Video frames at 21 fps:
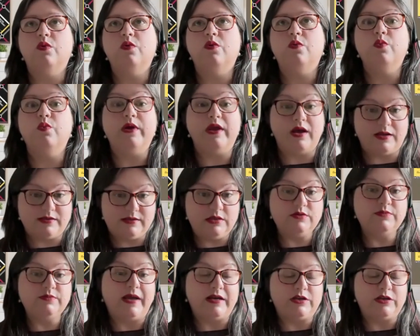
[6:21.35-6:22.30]
we, as you
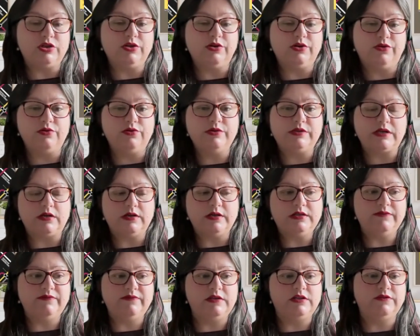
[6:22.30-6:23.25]
mentioned, those kind
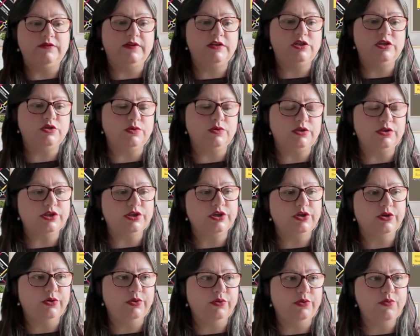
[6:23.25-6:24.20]
of individuals
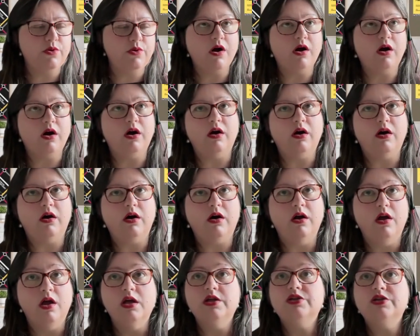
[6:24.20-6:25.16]
who are
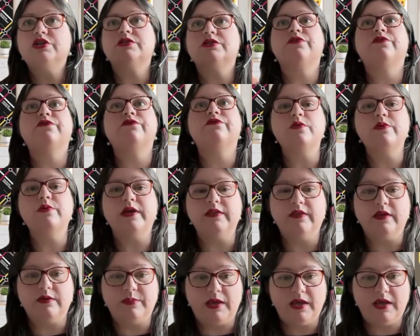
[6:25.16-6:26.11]
just throwing
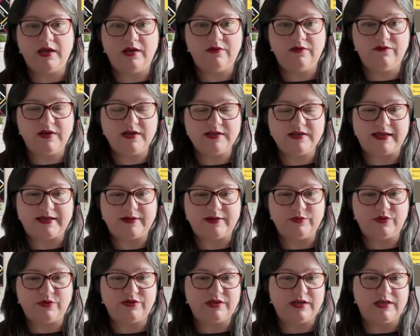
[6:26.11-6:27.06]
their behaviors out
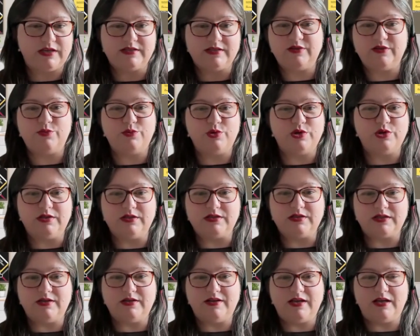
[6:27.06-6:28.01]
into the world,
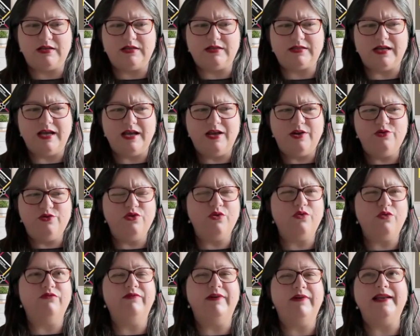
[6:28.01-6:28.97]
and not
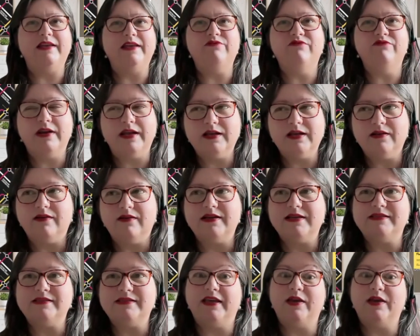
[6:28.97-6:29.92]
really
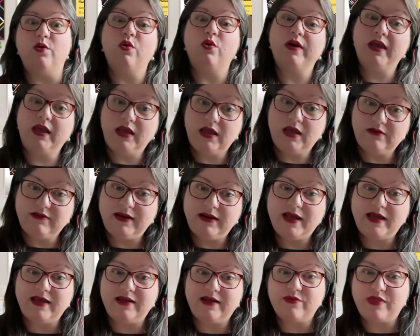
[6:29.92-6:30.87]
realizing or caring
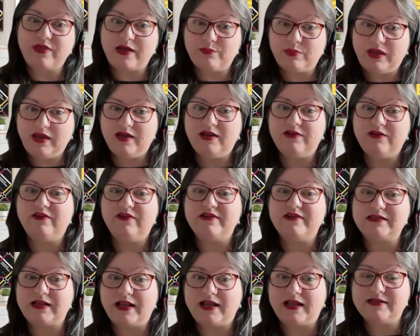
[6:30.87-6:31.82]
how that behavior is
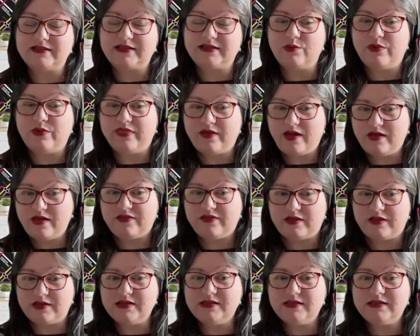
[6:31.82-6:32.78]
landing with
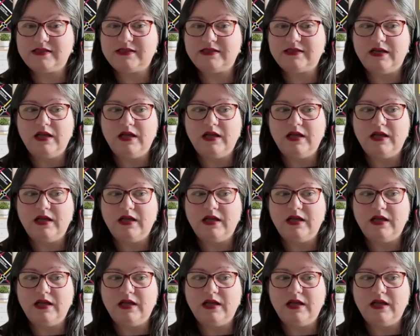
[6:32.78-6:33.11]
others,